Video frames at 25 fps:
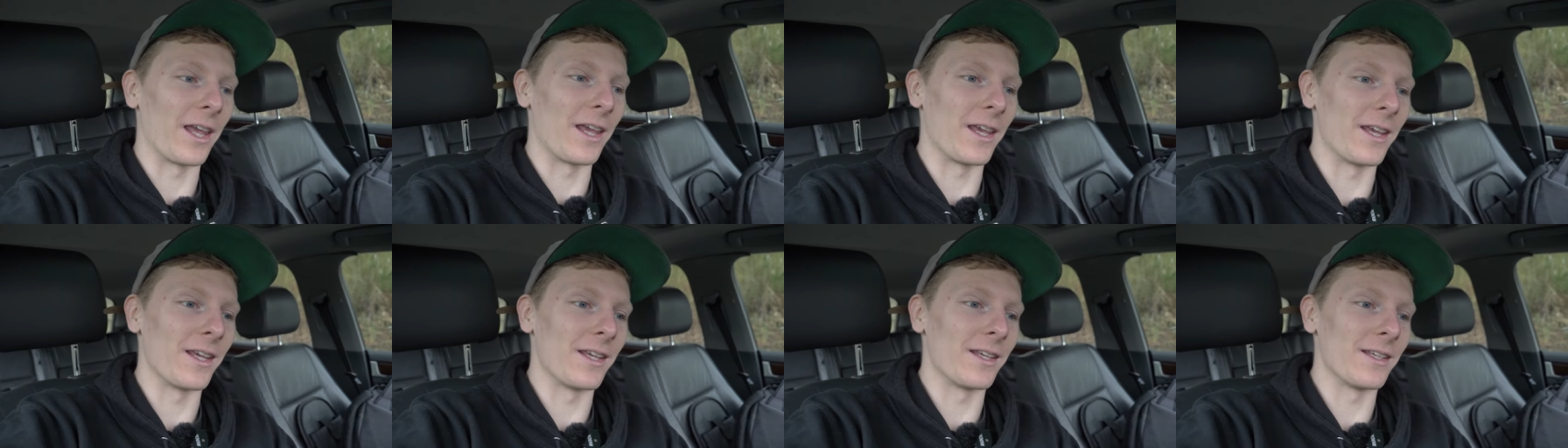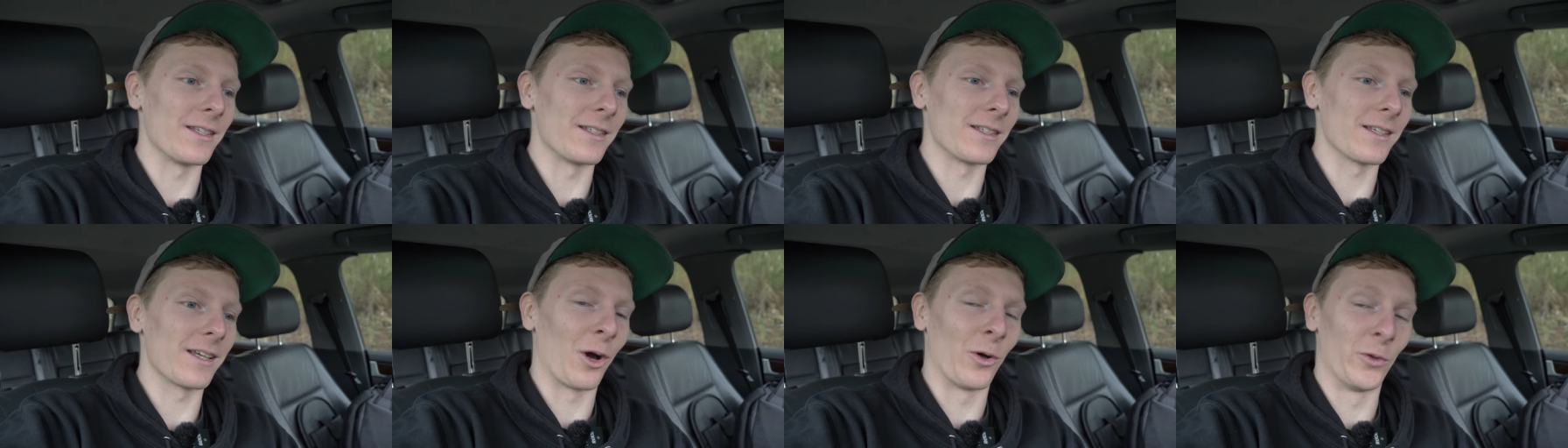
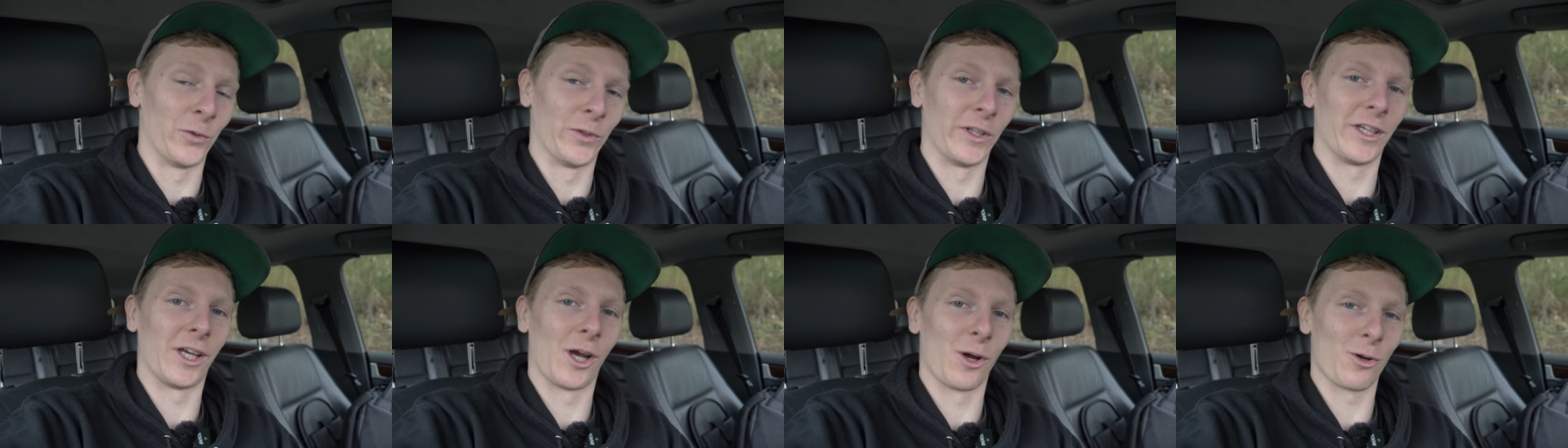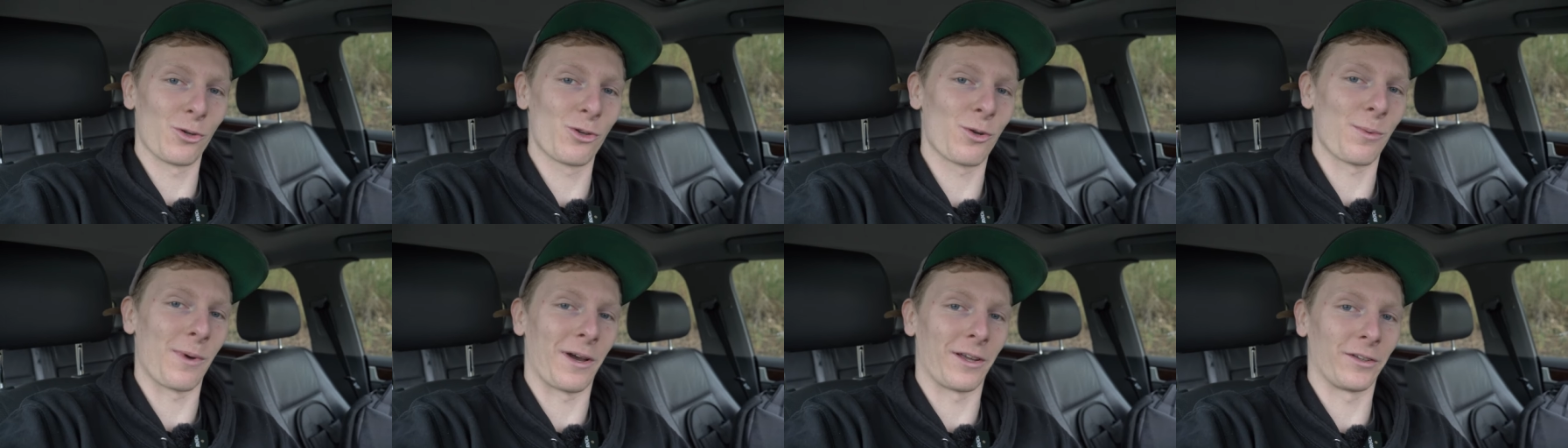is only
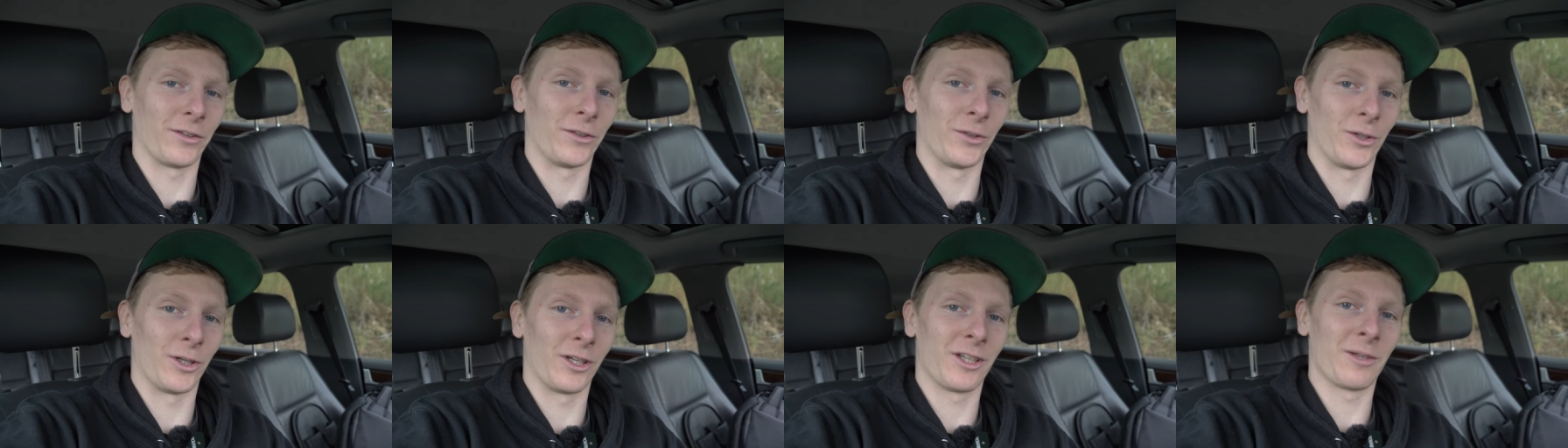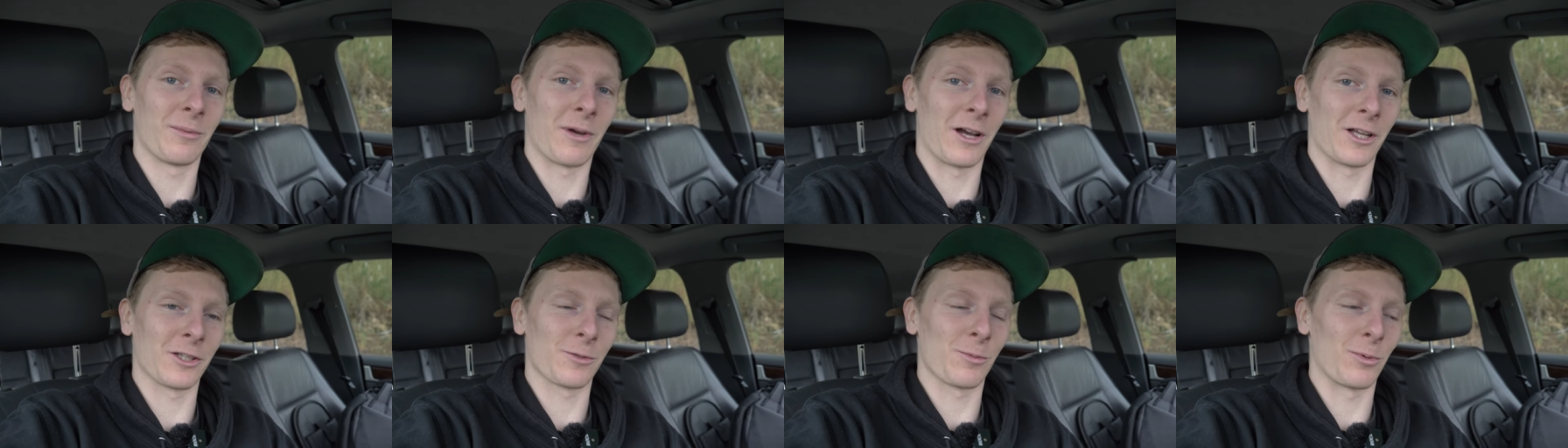goes to about 30
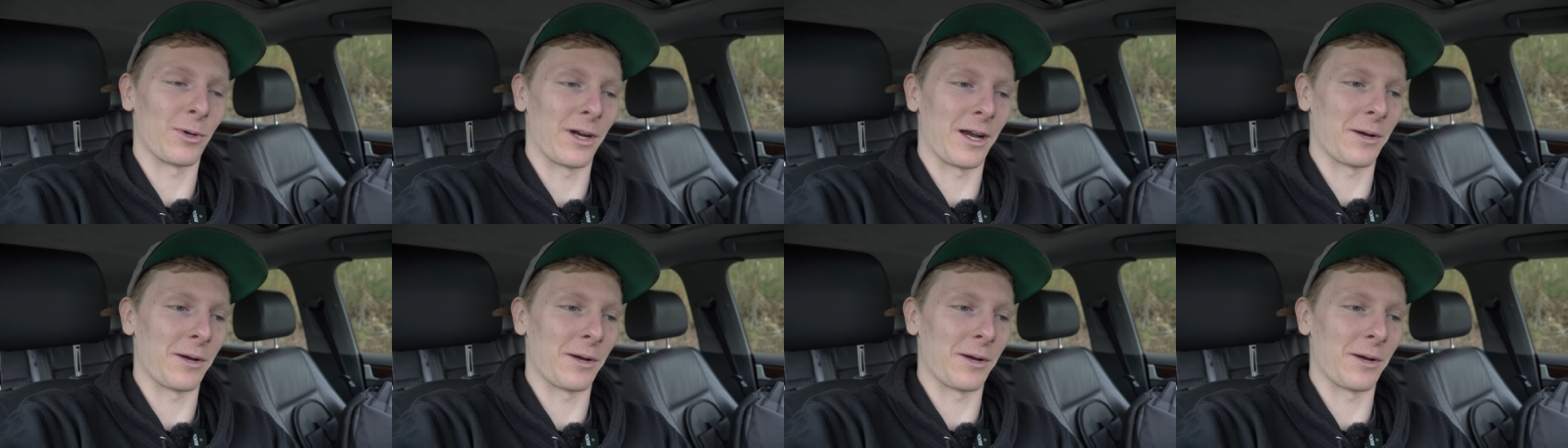miles per